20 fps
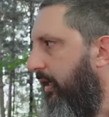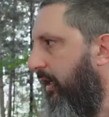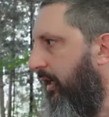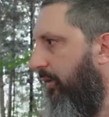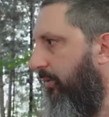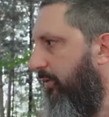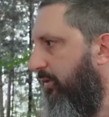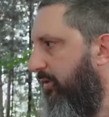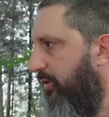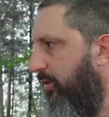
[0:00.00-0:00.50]
And
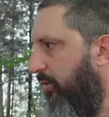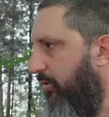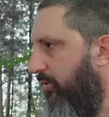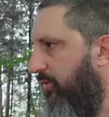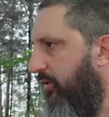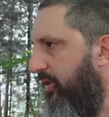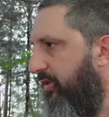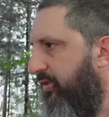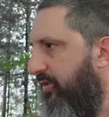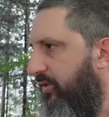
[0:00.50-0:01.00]
I want to
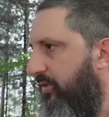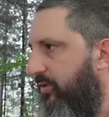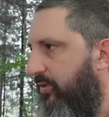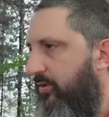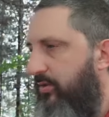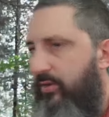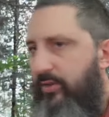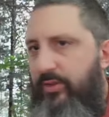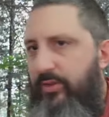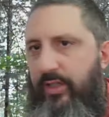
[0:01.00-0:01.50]
hold Christians,
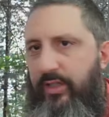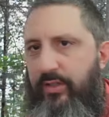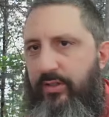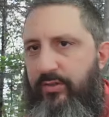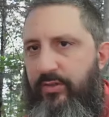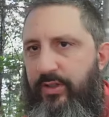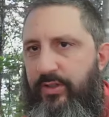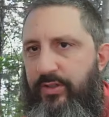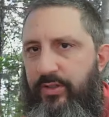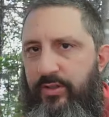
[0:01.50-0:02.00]
just say to
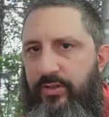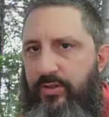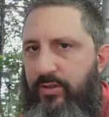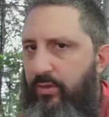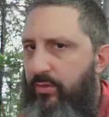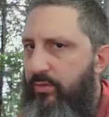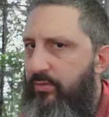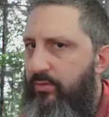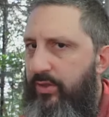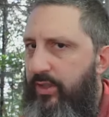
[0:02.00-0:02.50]
Christians,
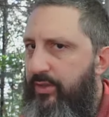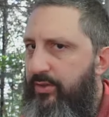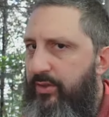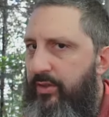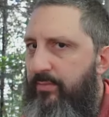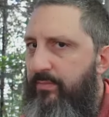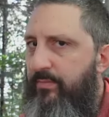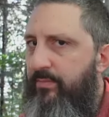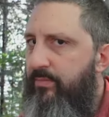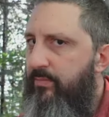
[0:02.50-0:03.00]
don't trust
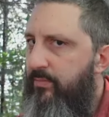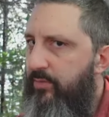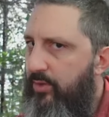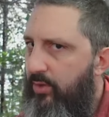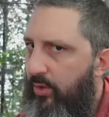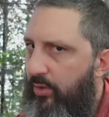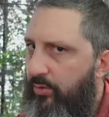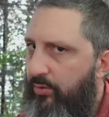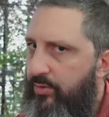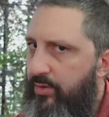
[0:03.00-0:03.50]
him.
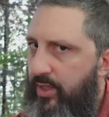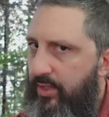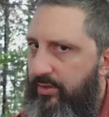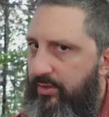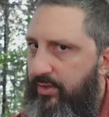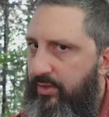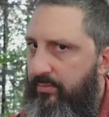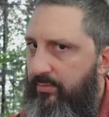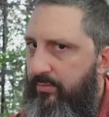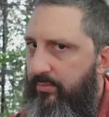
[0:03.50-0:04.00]
Don't
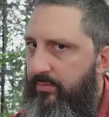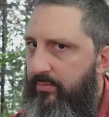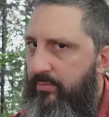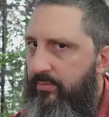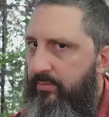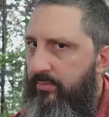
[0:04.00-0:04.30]
trust him.